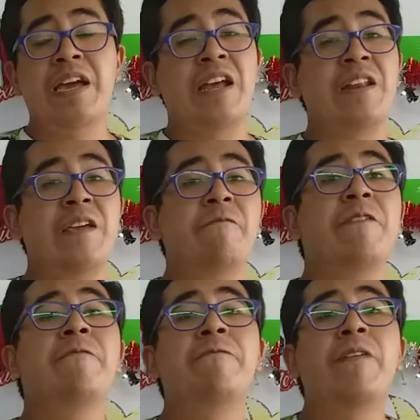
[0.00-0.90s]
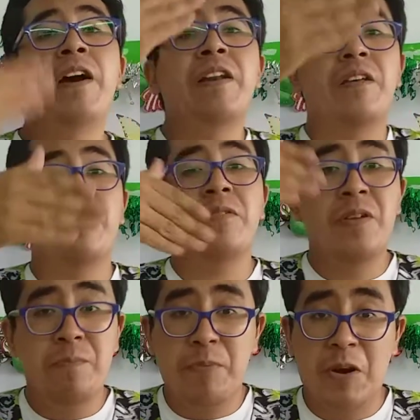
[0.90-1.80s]
and if we find
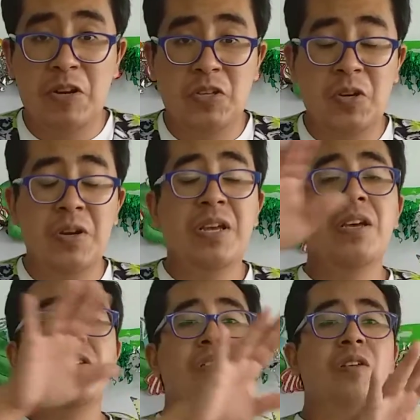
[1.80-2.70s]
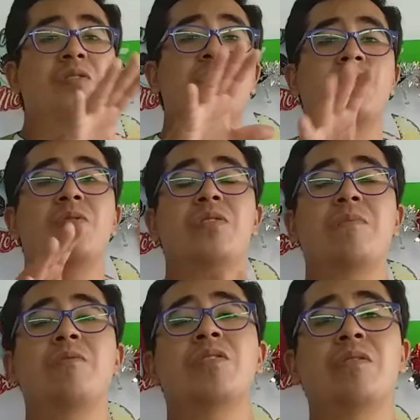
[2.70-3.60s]
another person, si nos
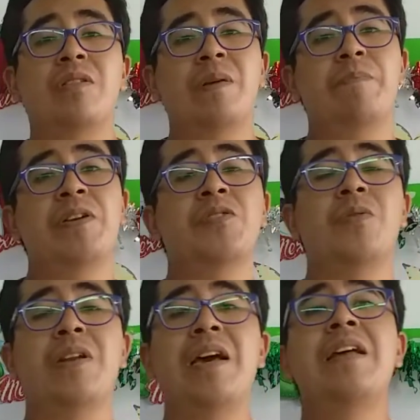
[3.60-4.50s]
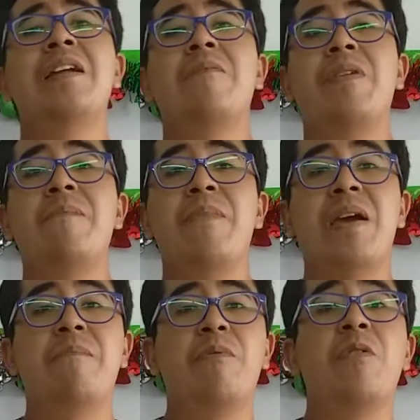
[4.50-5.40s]
encontramos otra persona,
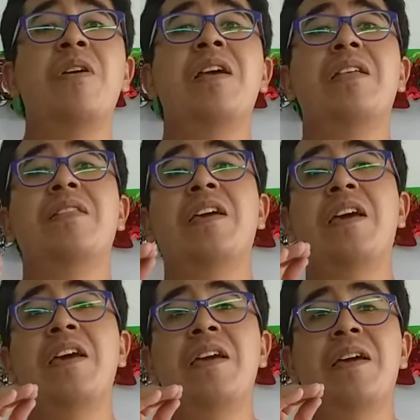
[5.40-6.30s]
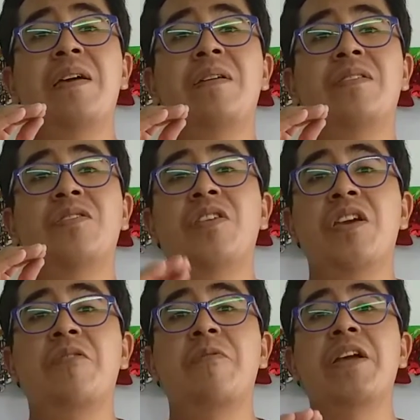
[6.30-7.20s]
remember the
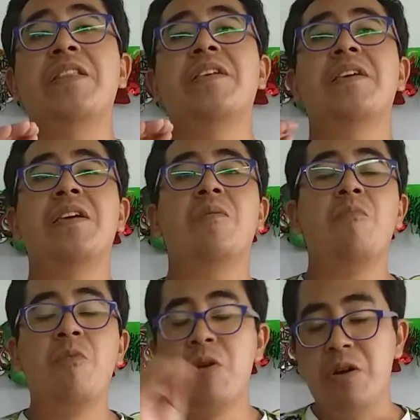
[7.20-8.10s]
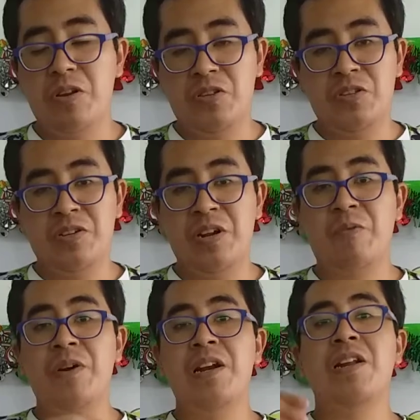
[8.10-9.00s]
secret words.
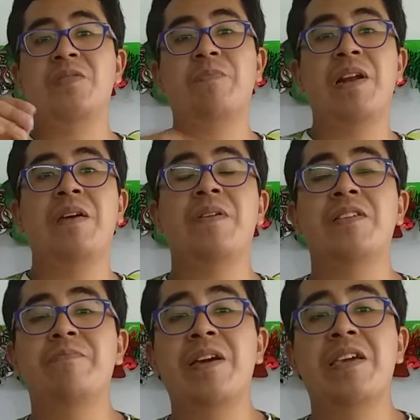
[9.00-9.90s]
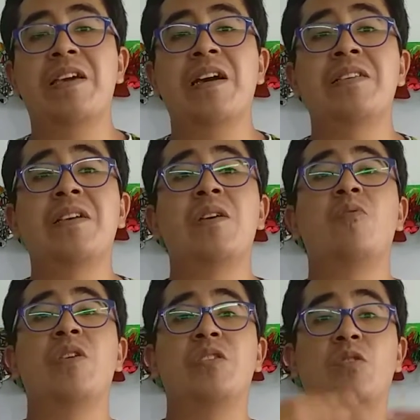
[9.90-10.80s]
Recuerden las palabras mágicas,
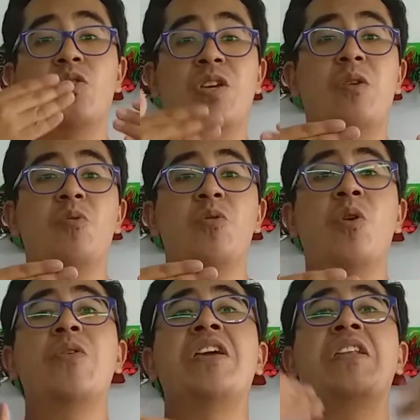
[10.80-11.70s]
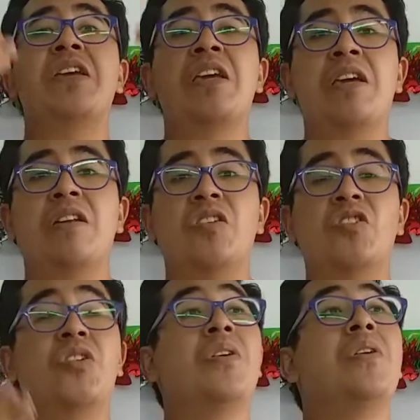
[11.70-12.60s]
nuestro saludo in
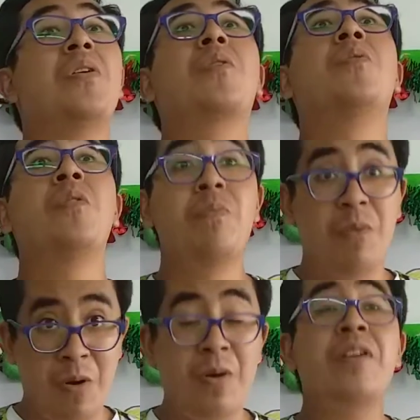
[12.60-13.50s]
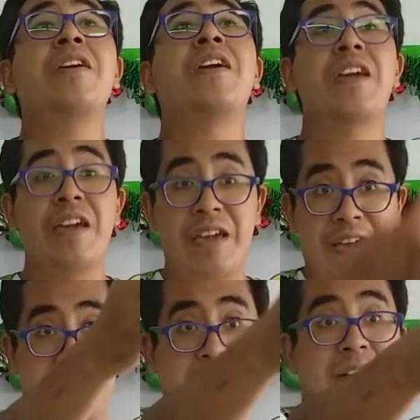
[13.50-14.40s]
English. Good
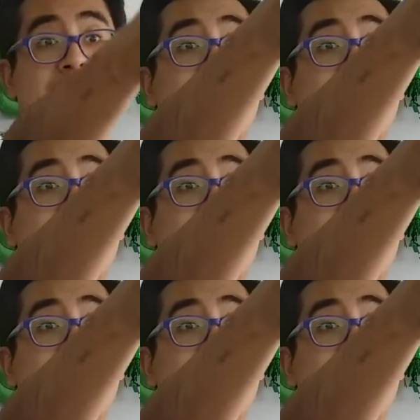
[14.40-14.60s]
morning.